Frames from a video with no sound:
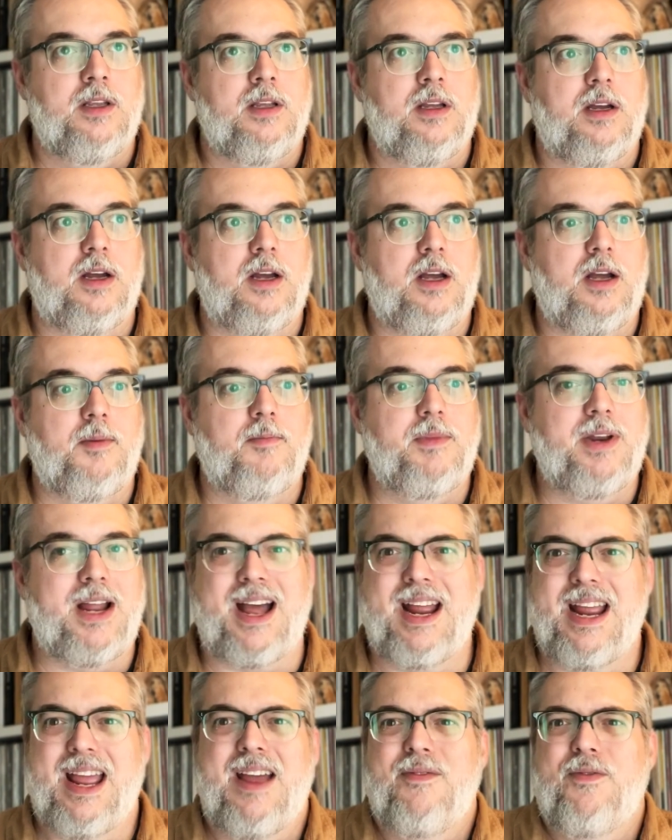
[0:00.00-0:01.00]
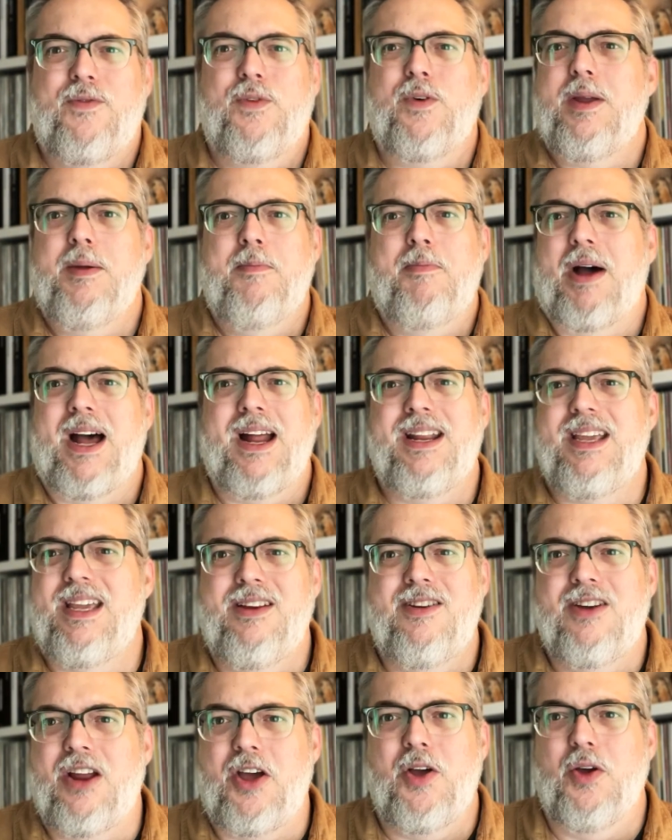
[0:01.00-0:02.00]
not everybody
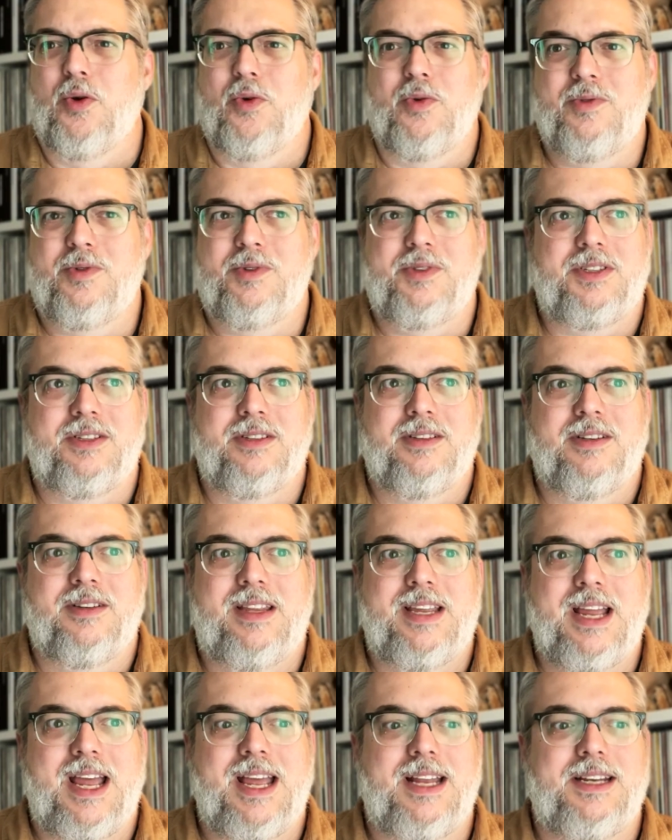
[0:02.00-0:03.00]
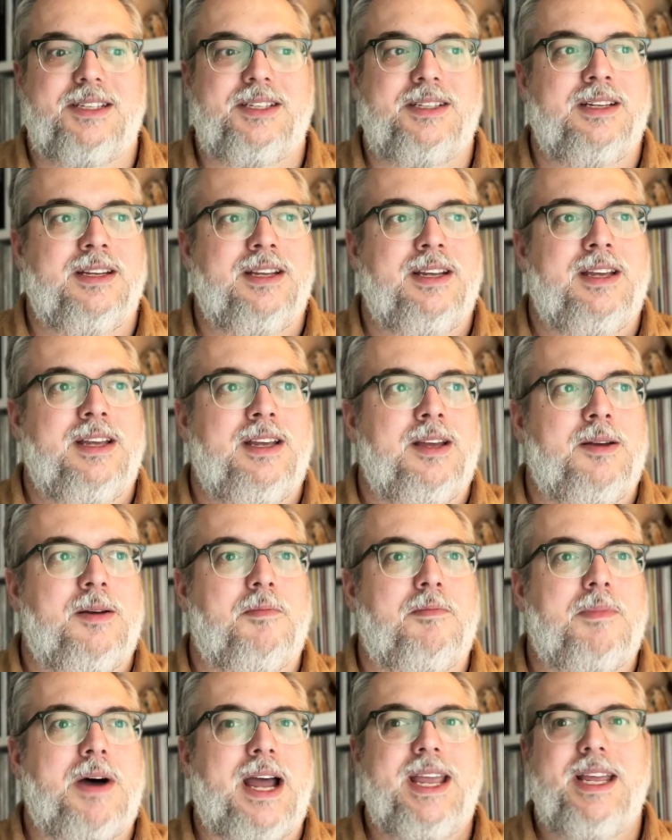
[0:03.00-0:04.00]
knows, that
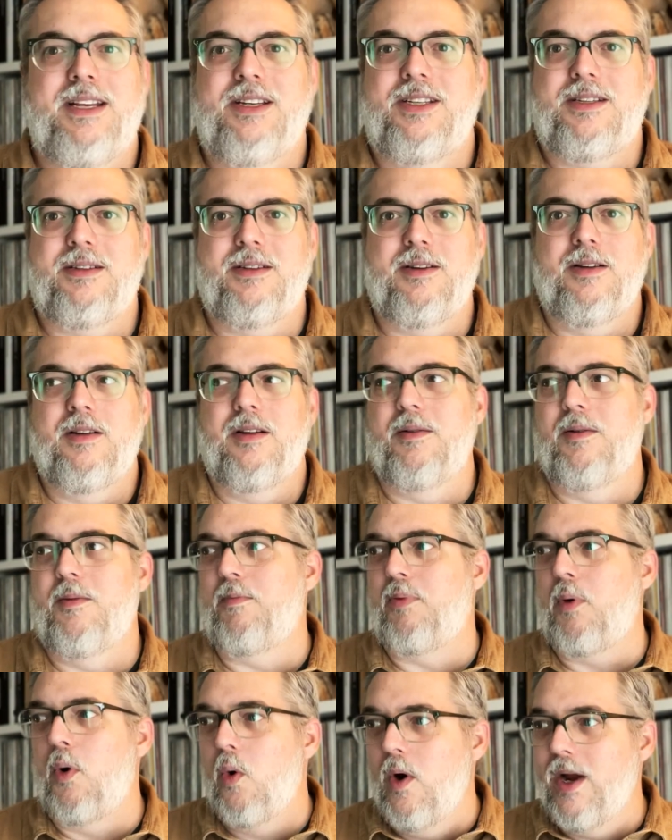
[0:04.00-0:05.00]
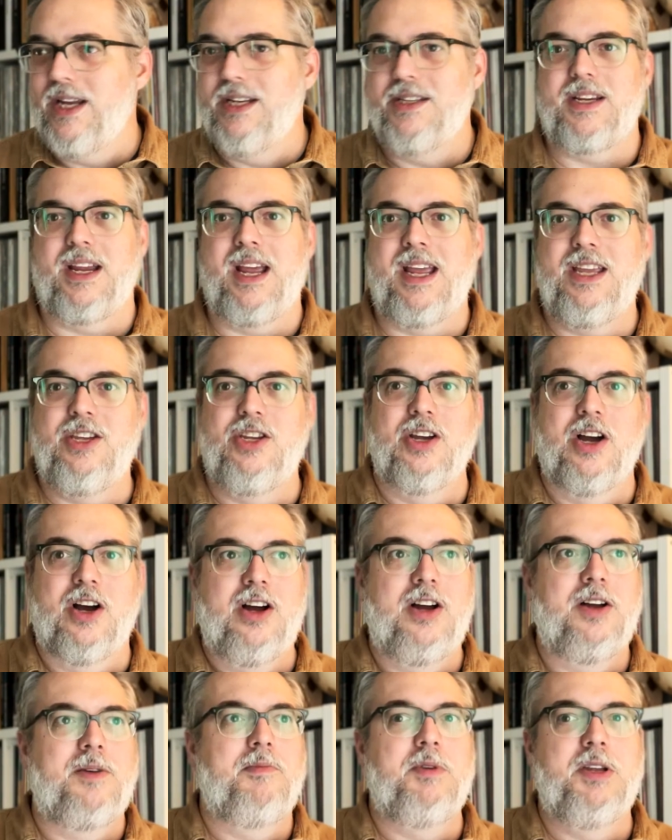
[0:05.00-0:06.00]
might point a
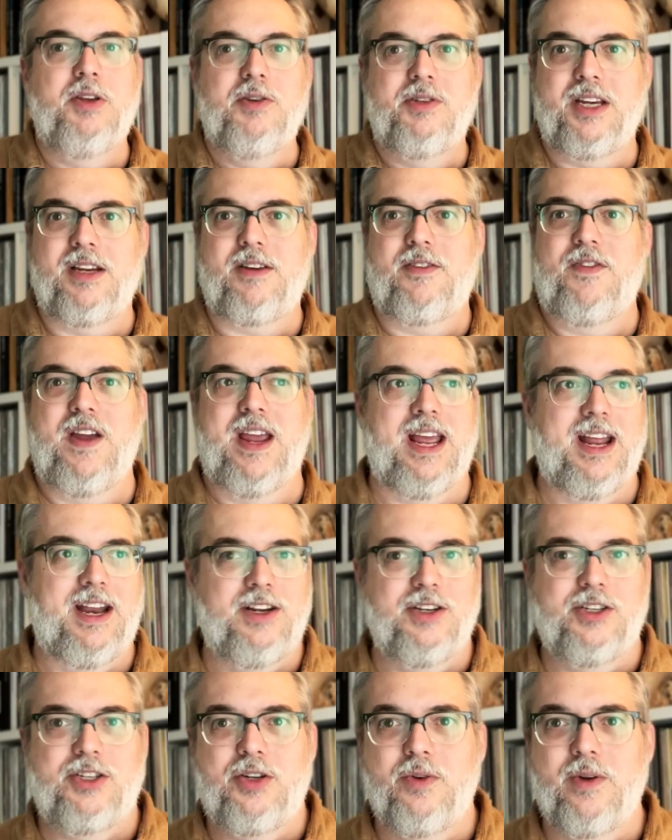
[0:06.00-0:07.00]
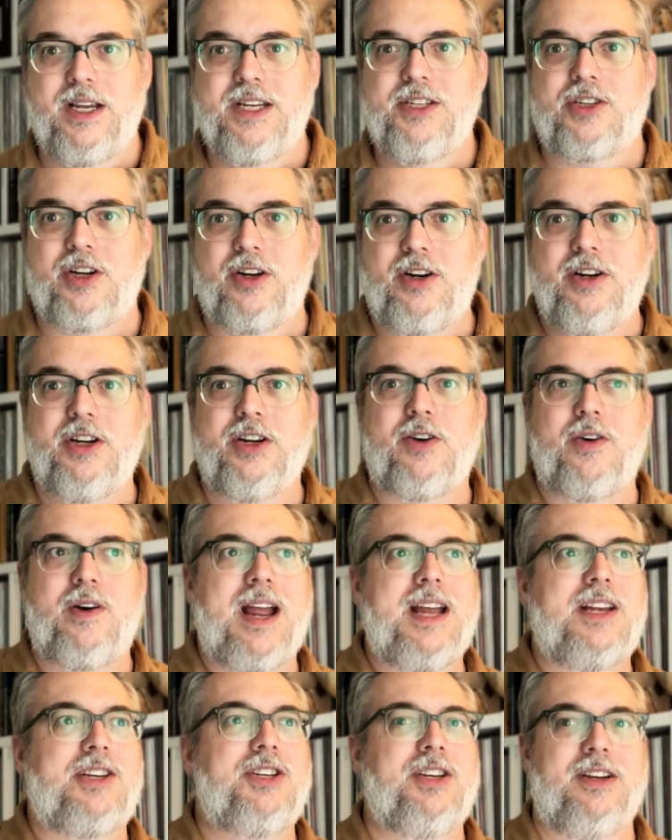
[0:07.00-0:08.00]
young music fan into a certain
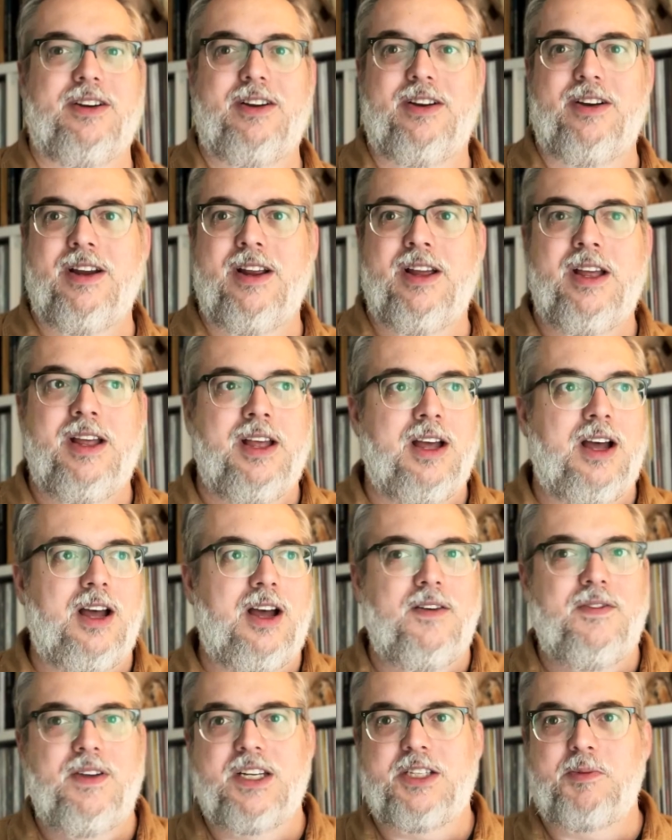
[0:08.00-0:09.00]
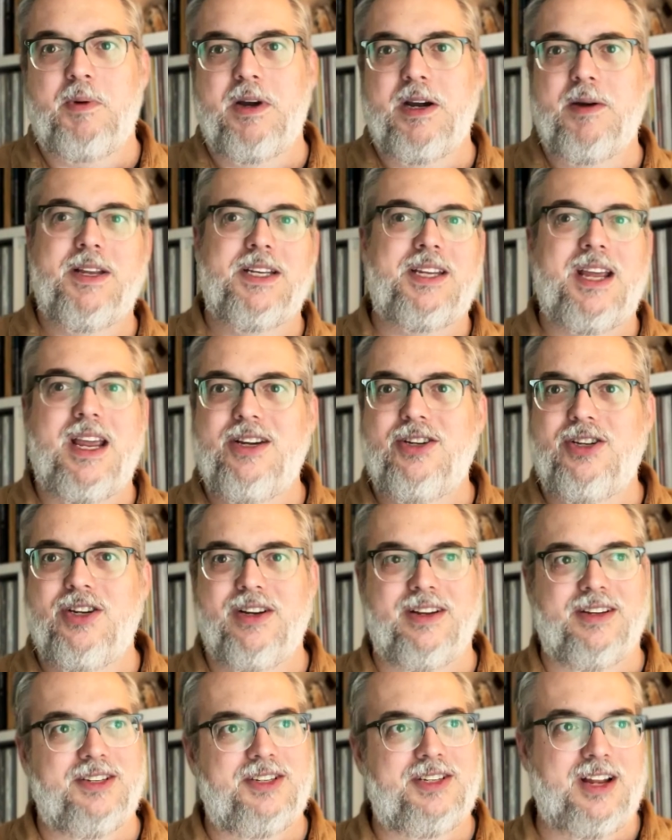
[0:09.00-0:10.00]
direction of experimentation
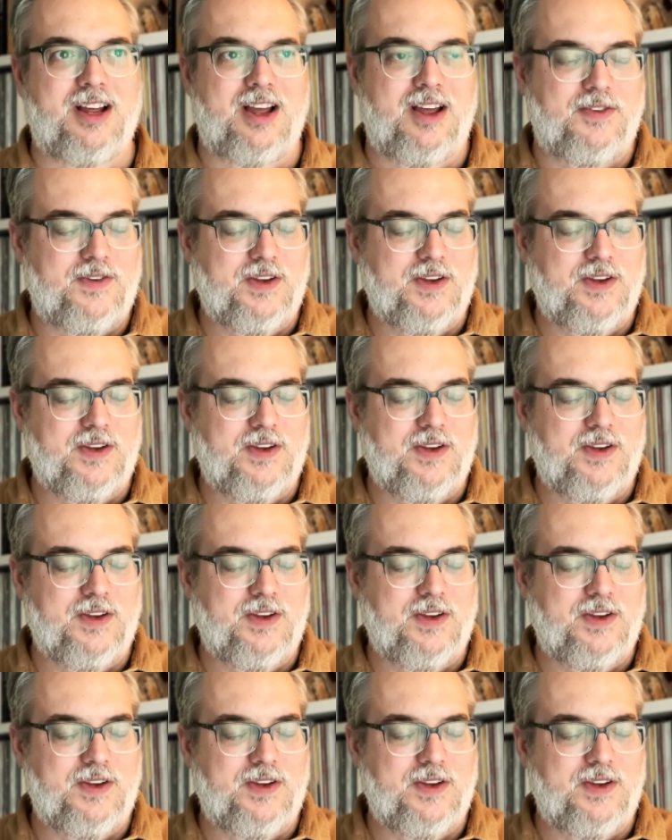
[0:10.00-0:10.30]
and stuff.